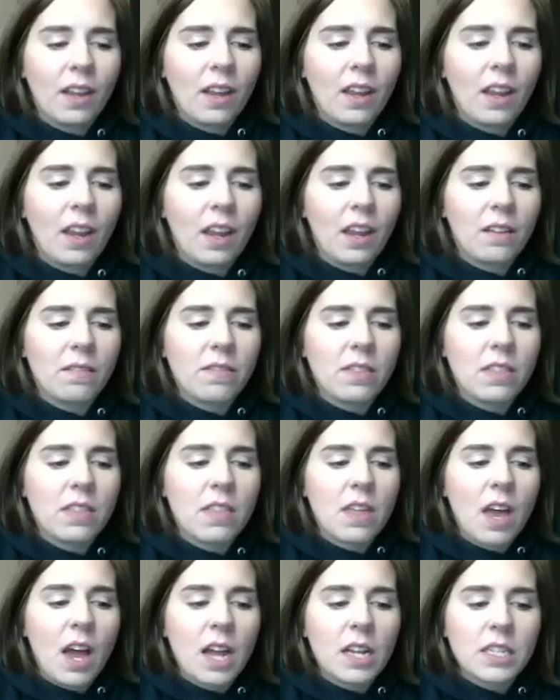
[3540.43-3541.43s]
if
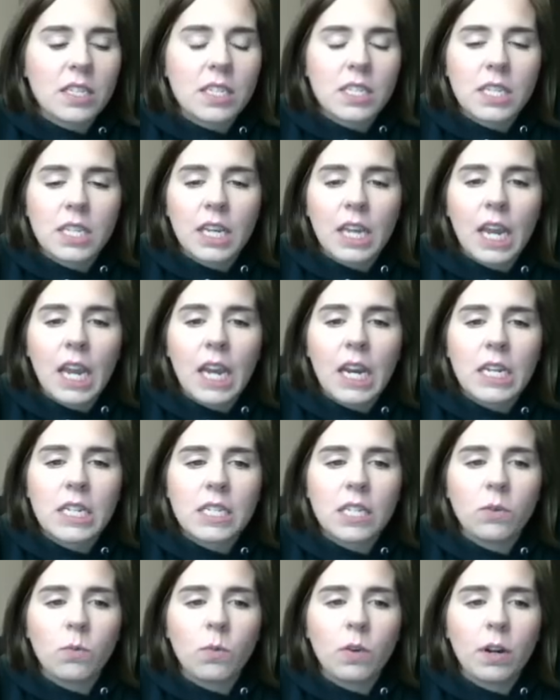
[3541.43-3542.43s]
that's the case,
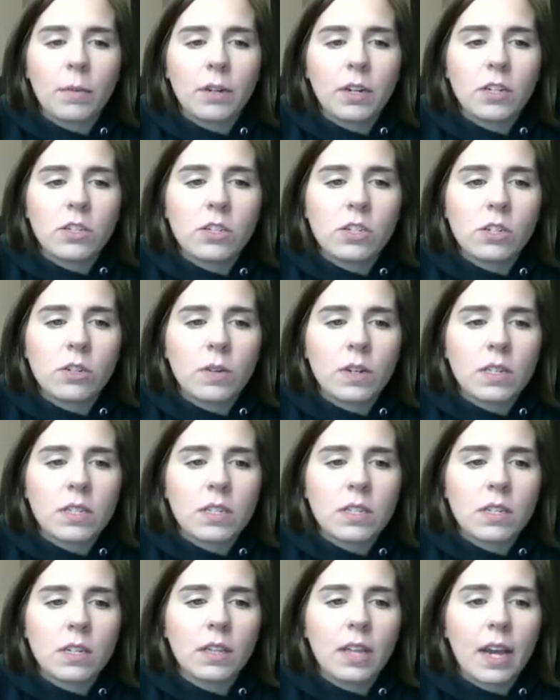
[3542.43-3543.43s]
then what I'm going to do is
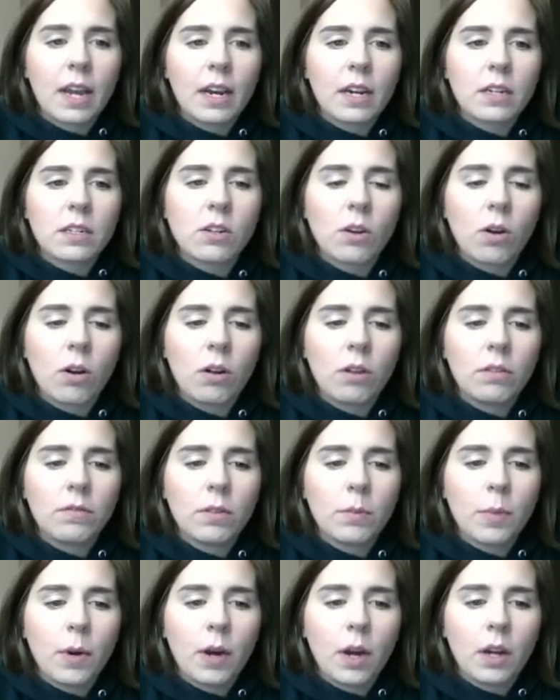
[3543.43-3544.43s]
select all of
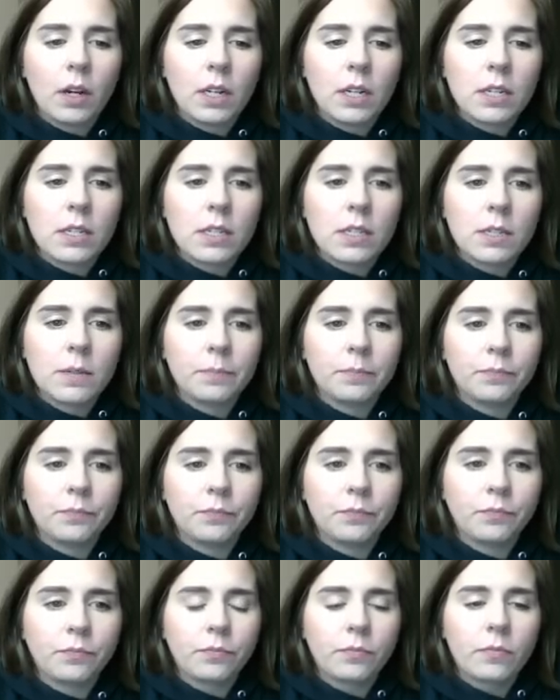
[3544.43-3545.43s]
the bodies
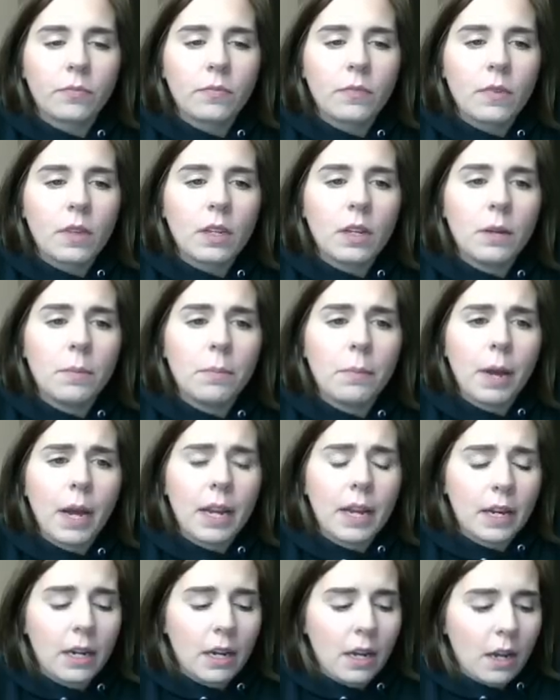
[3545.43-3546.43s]

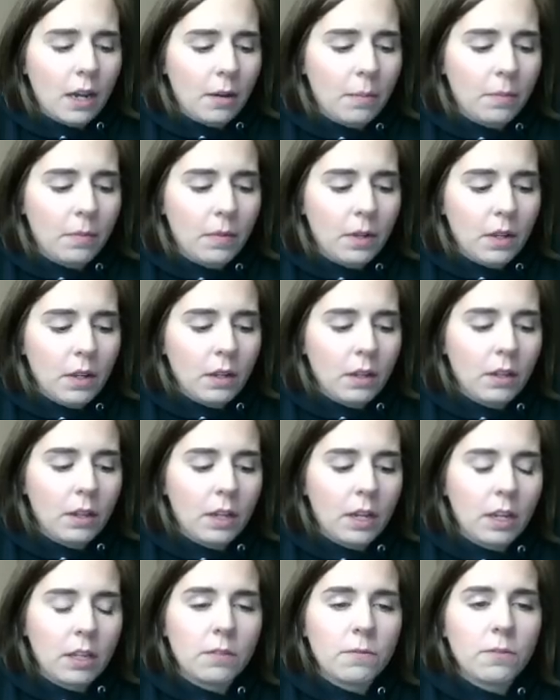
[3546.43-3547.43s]
by
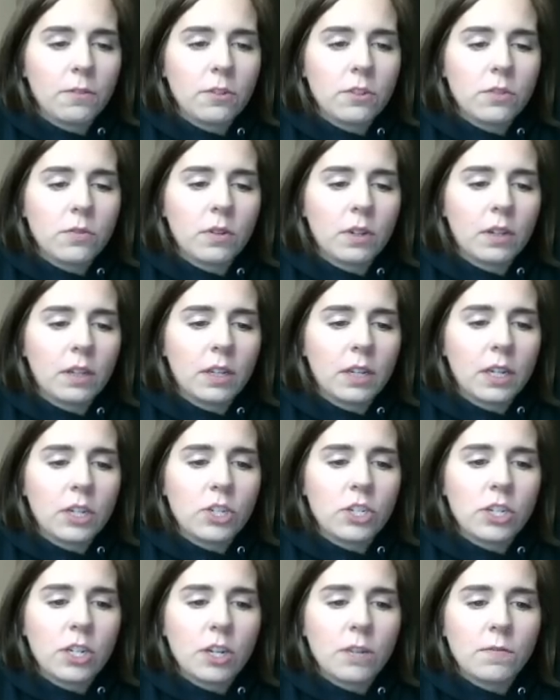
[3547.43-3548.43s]
clicking on the first one, clicking
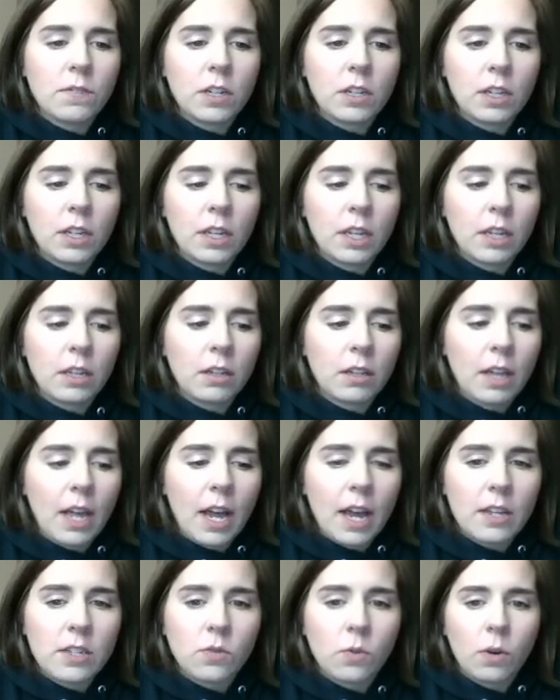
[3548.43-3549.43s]
shift, and clicking on the
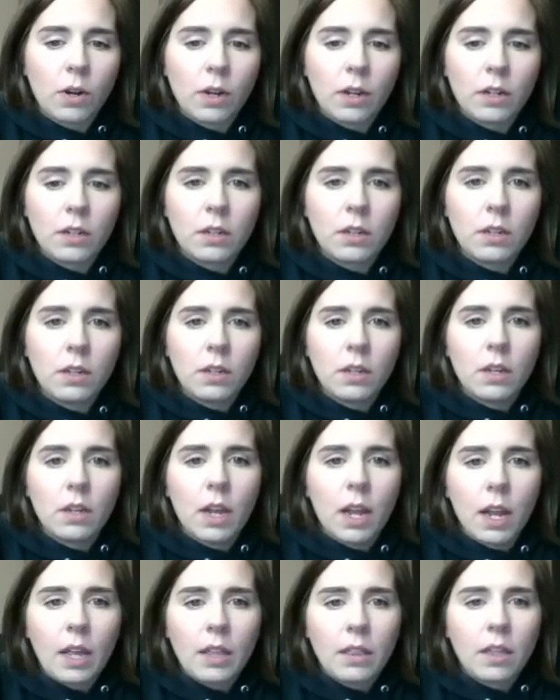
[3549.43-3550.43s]
last one.
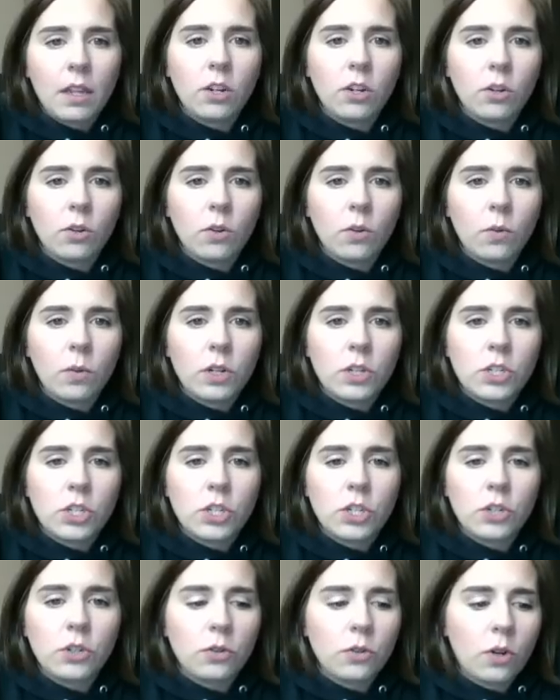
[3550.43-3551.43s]
And then you're going
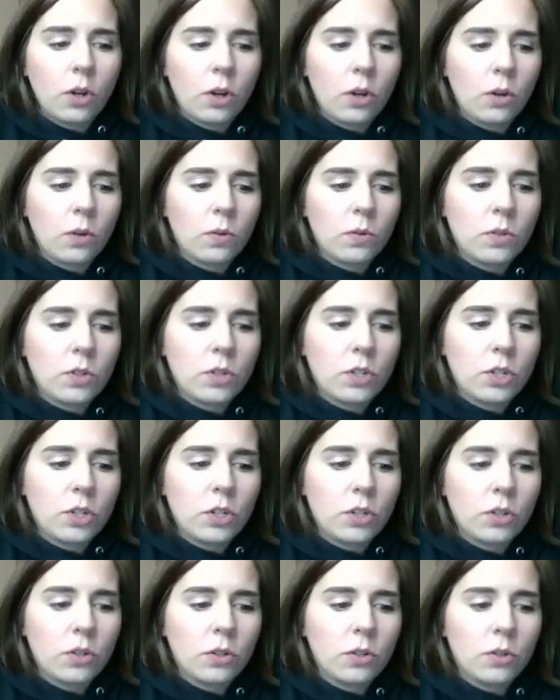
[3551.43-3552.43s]
to go
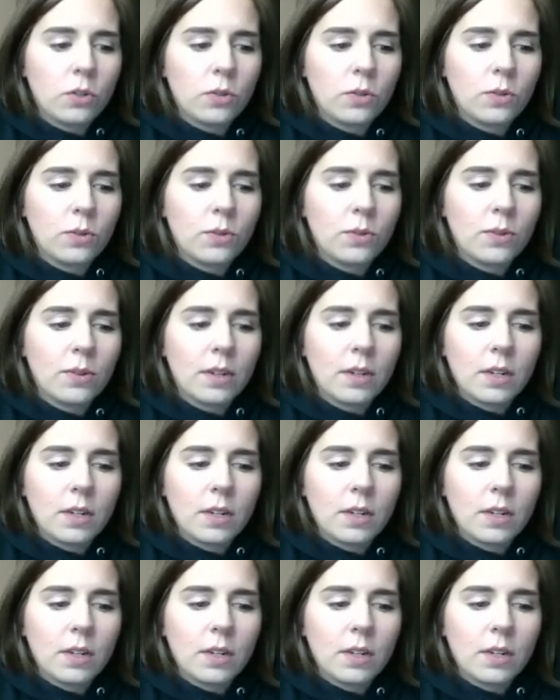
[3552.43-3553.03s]
to